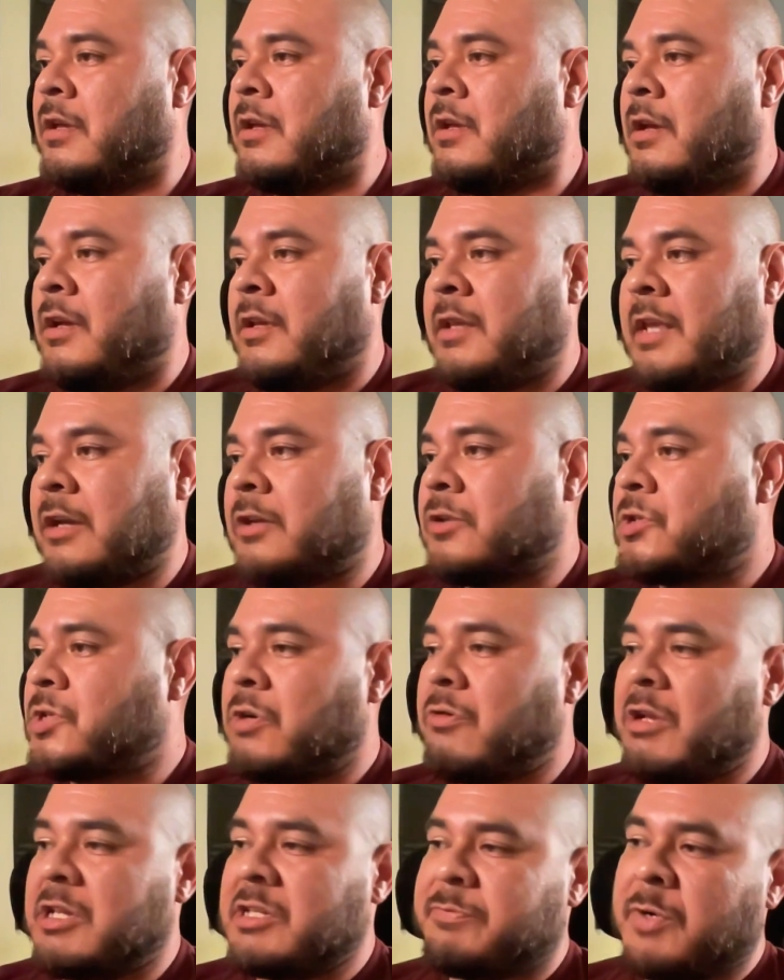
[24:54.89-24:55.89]
And that could show
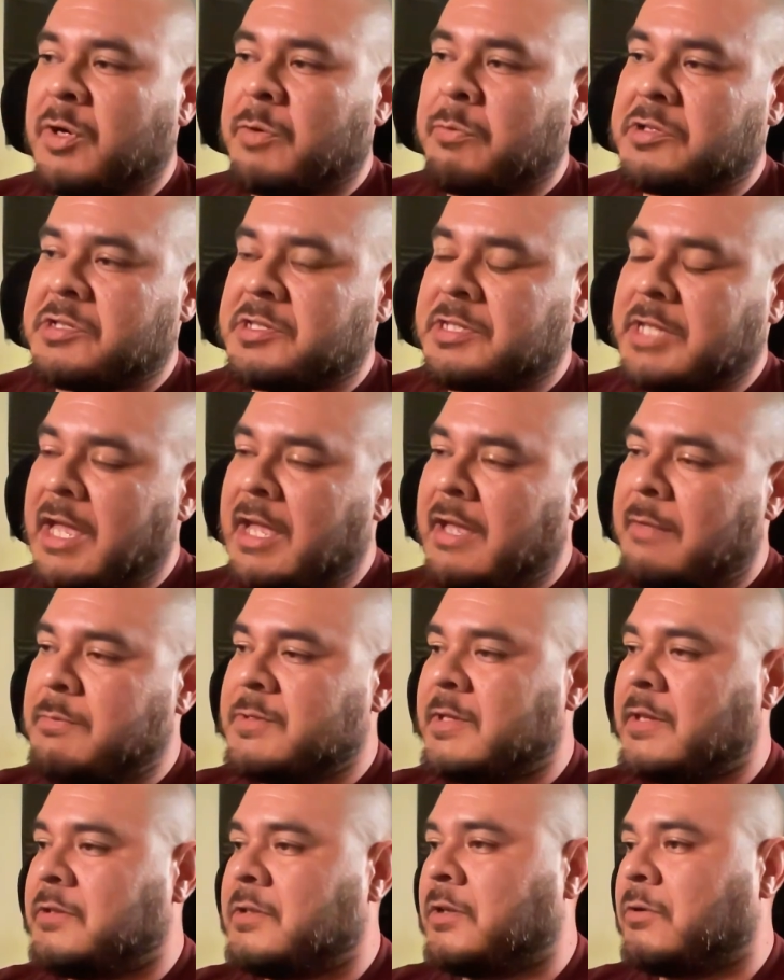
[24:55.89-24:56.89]
as purple stems,
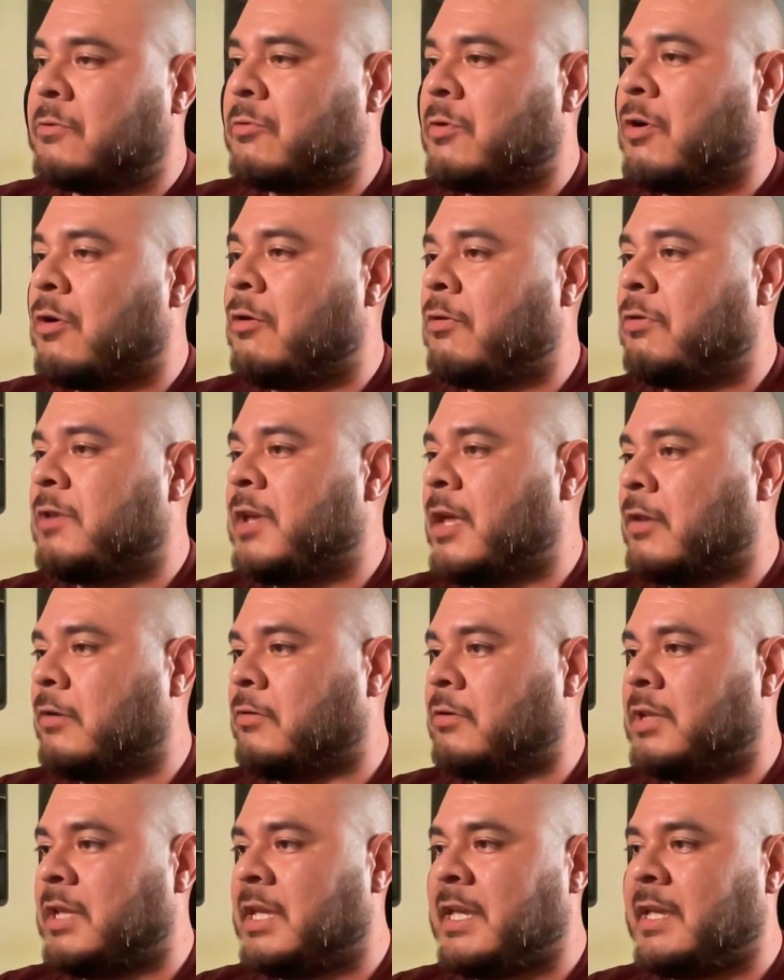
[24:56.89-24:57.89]
stunted growth, yellow
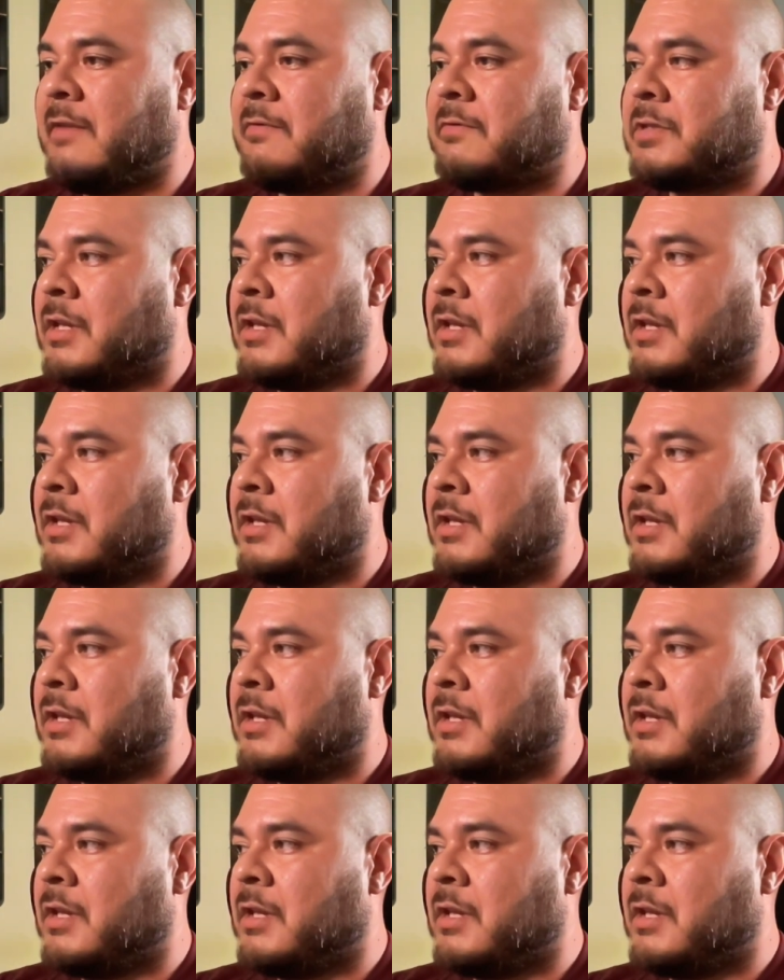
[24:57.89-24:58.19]
leaves,